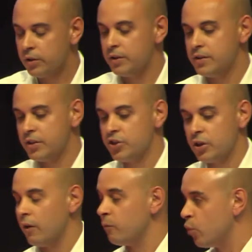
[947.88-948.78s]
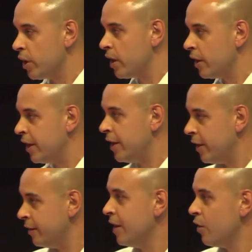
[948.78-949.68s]
good decision of bringing it
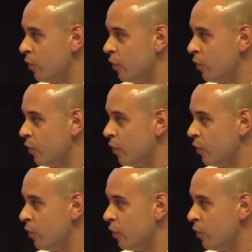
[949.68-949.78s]
in